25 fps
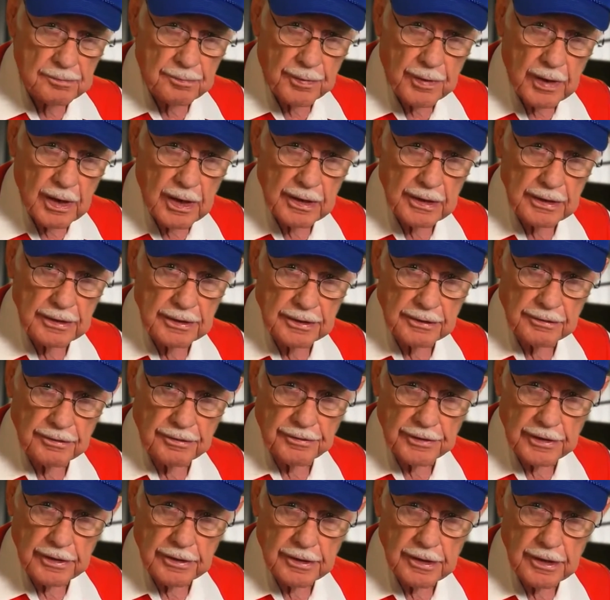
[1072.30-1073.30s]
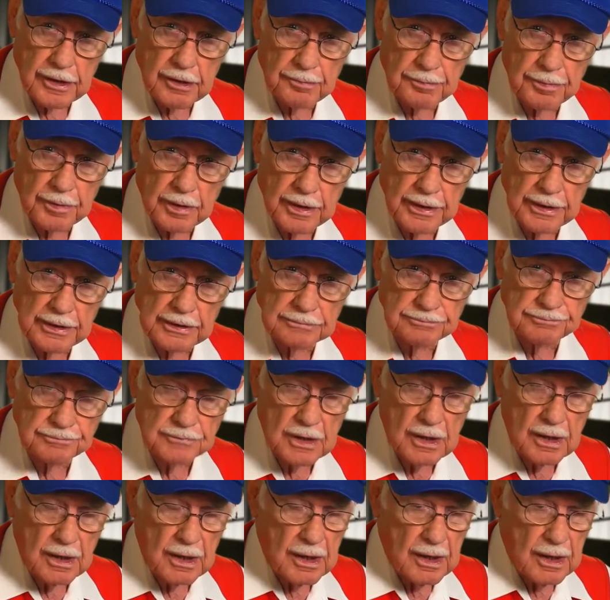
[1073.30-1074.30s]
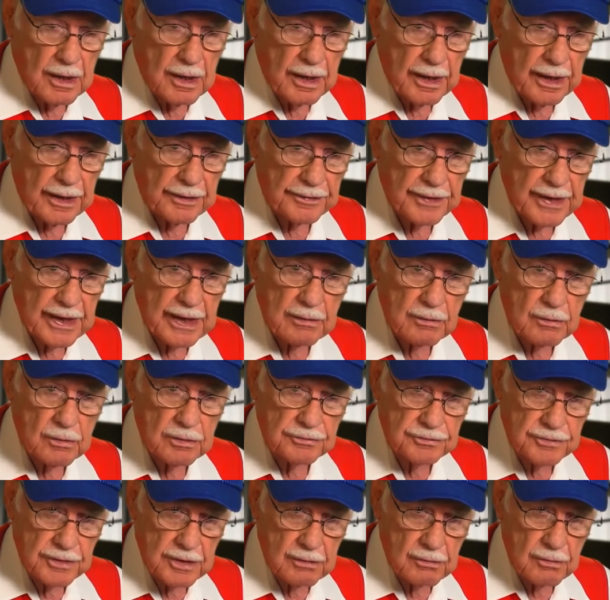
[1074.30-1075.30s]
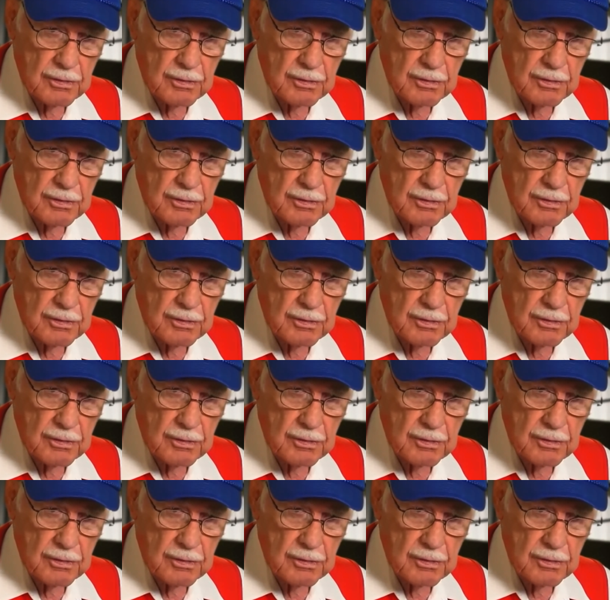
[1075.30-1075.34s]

pride in their airplane, and that was their